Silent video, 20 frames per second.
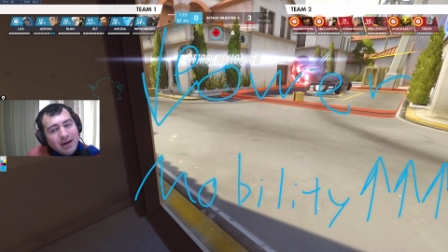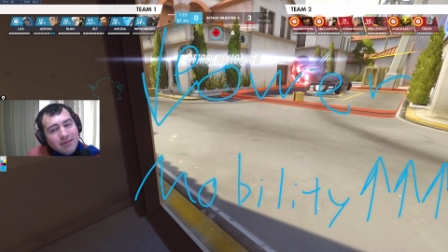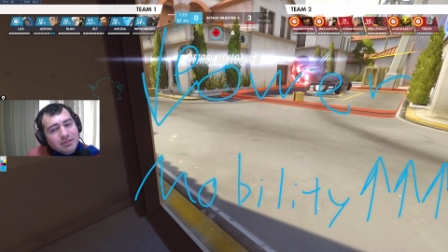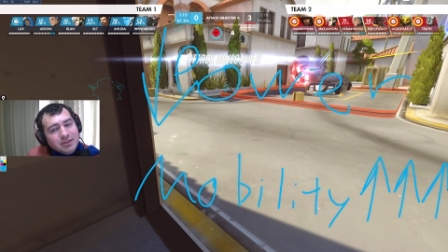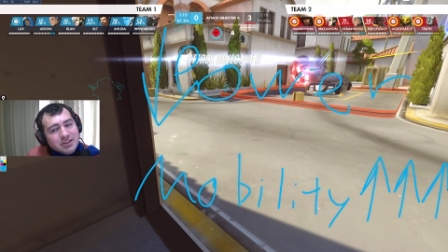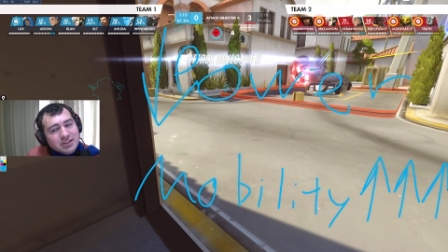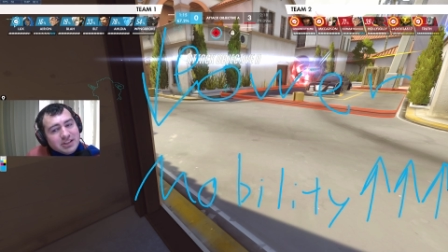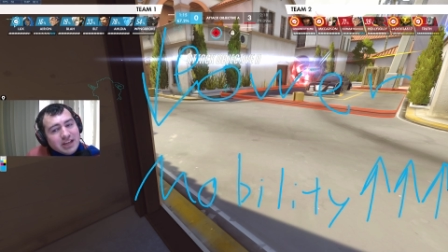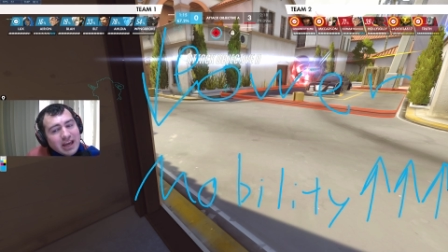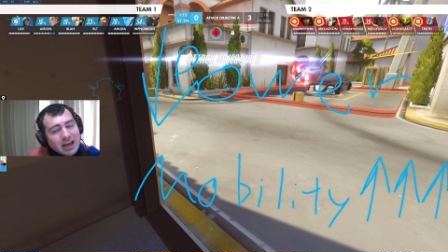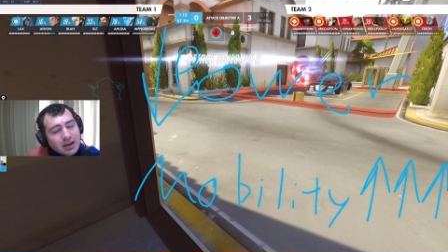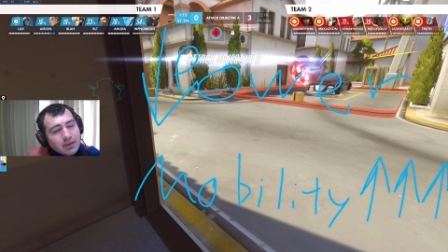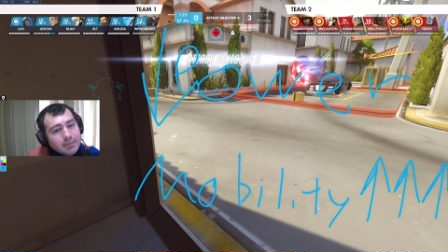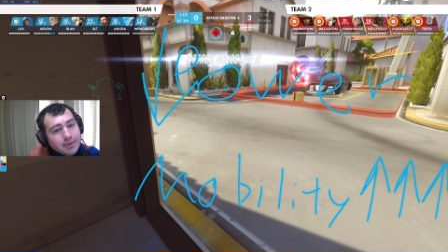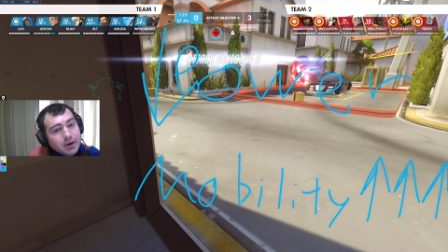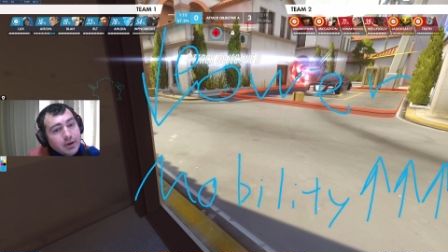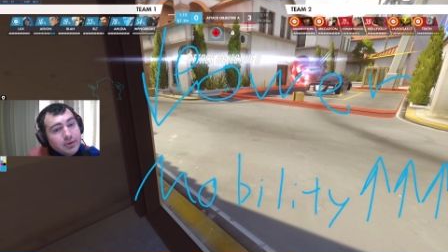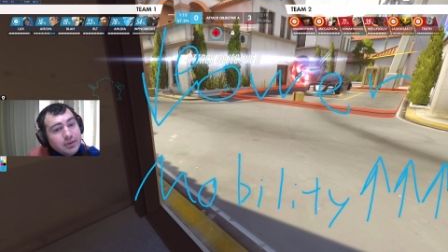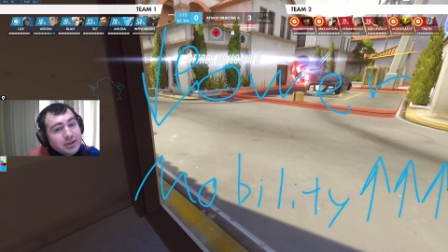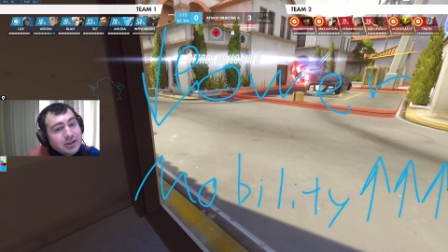this tank
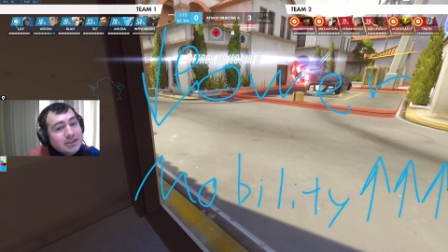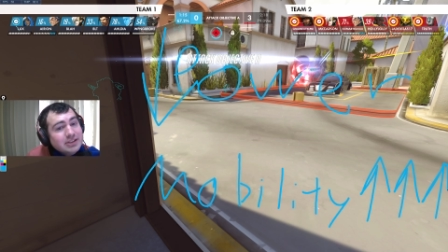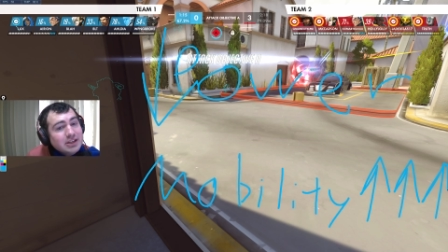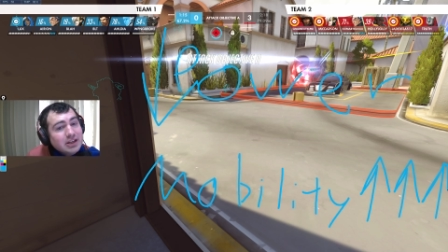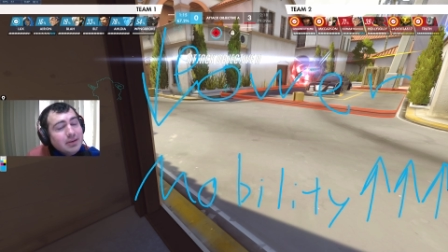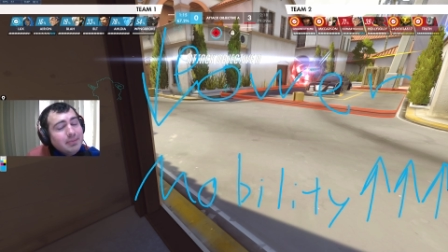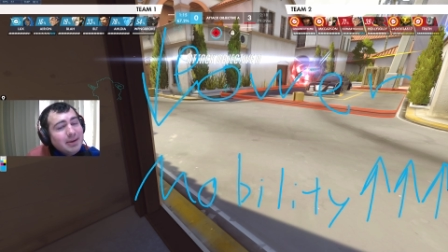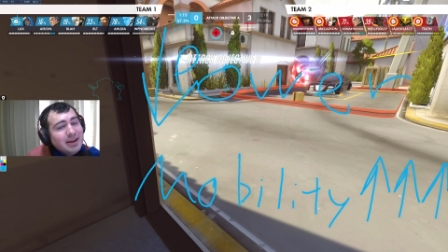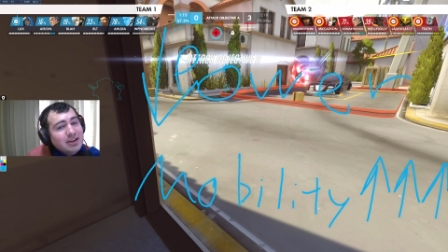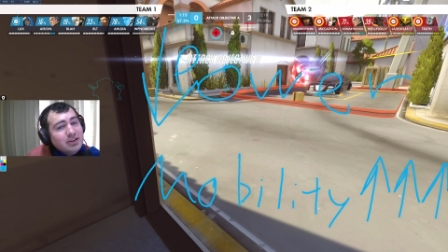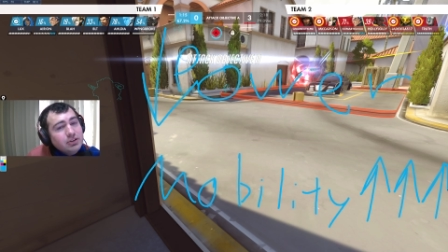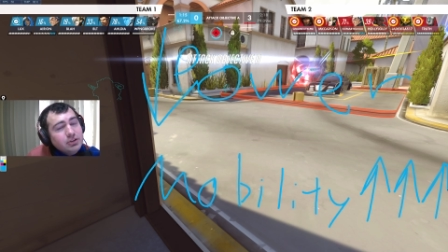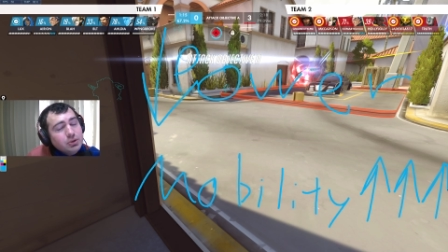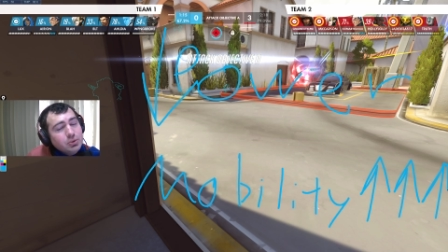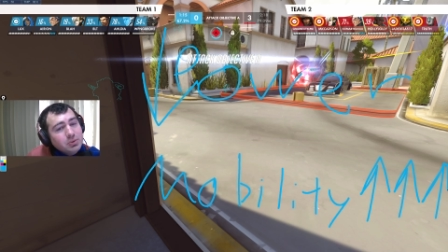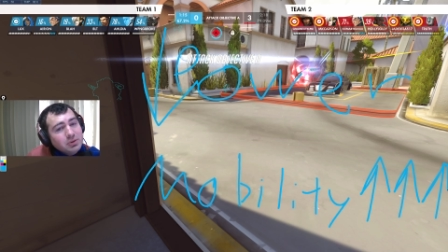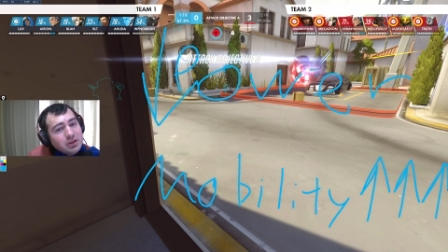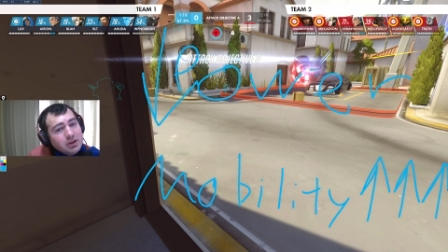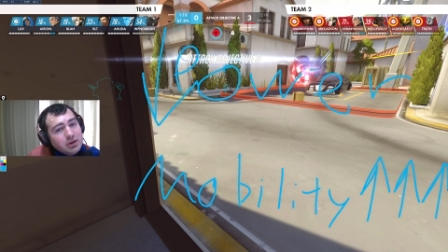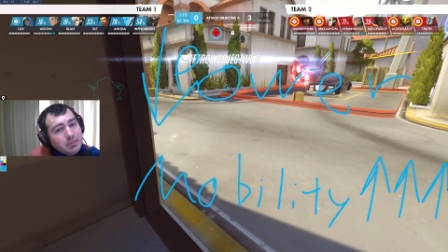mode that is going to make
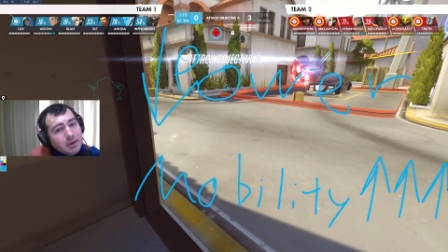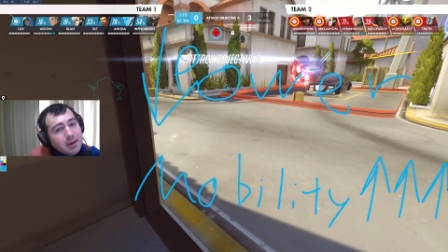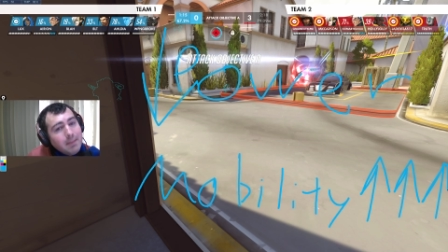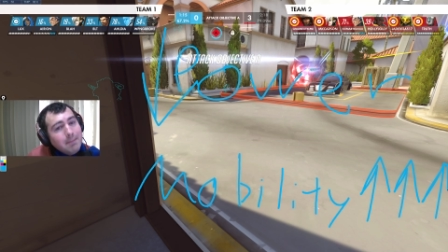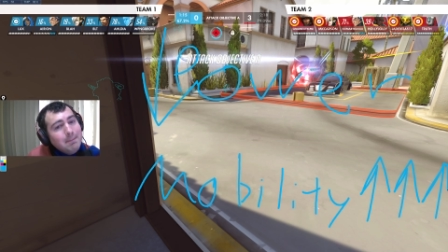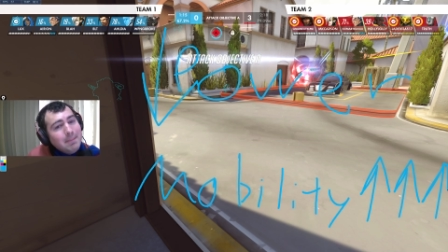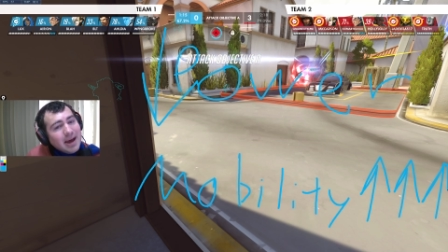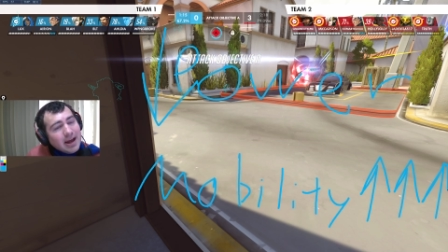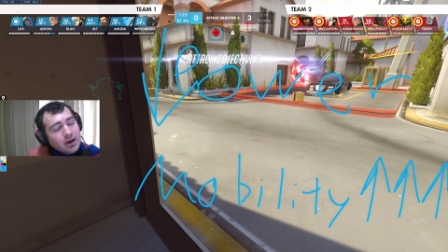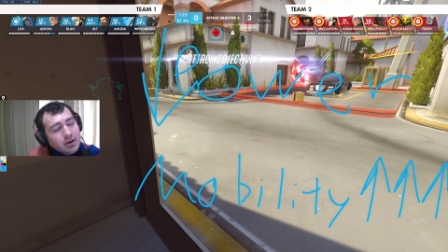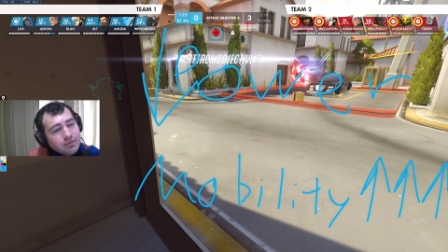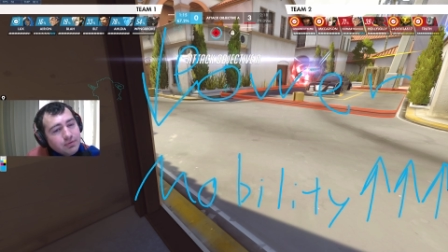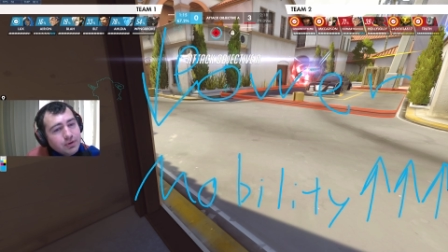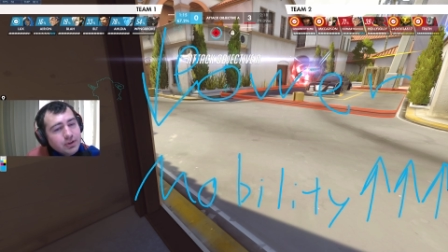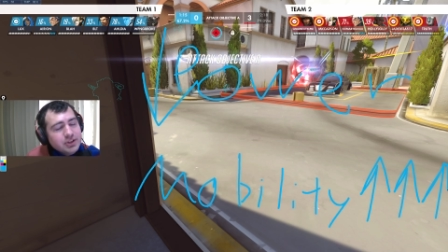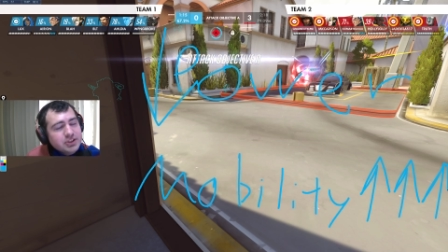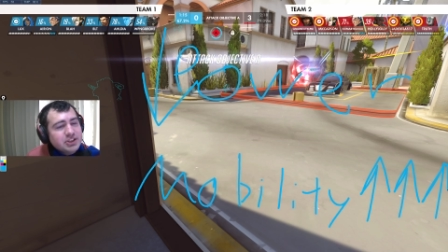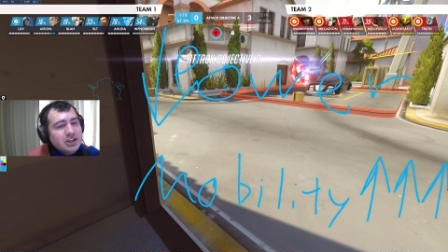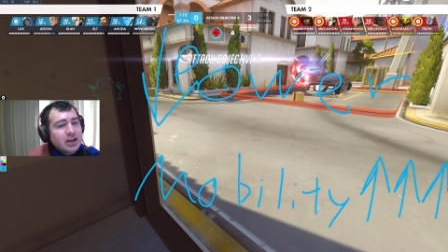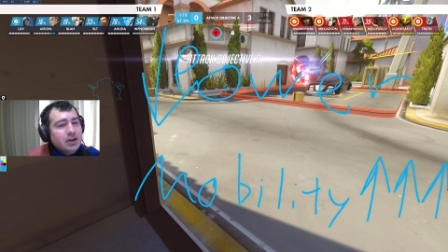you a little bit better for
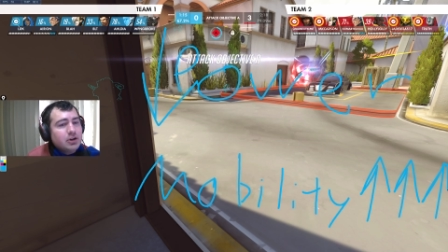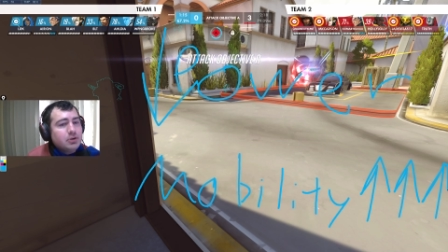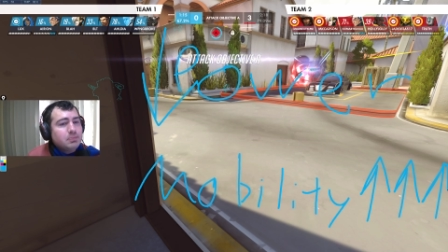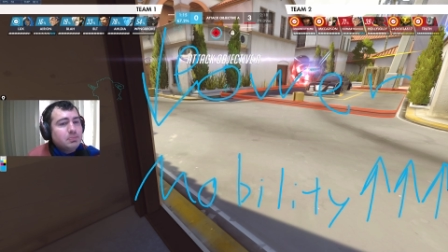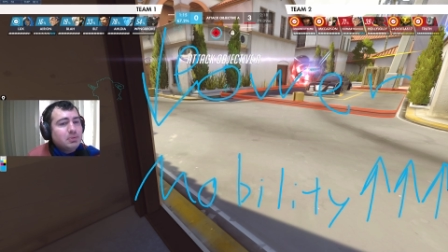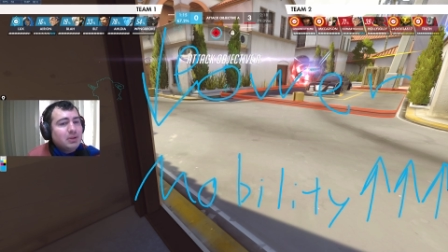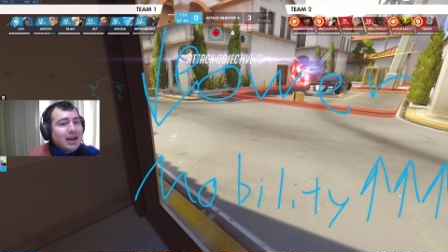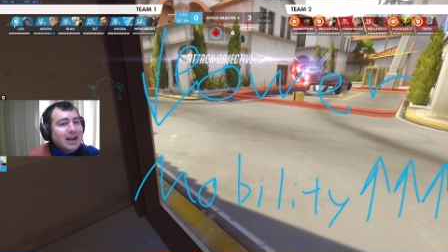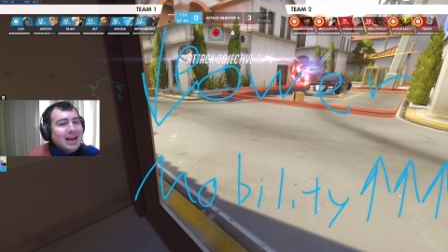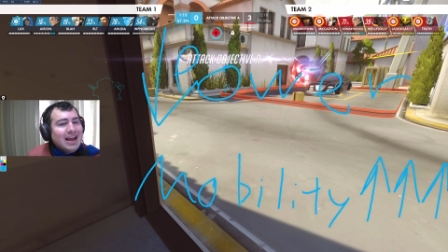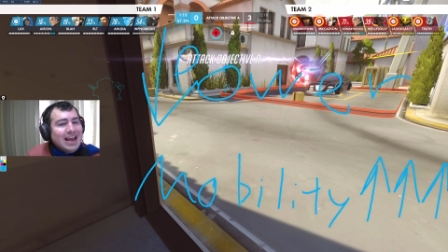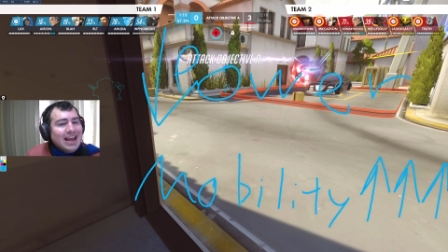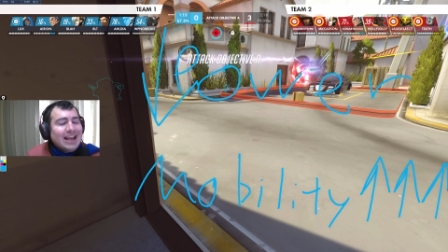the standard play.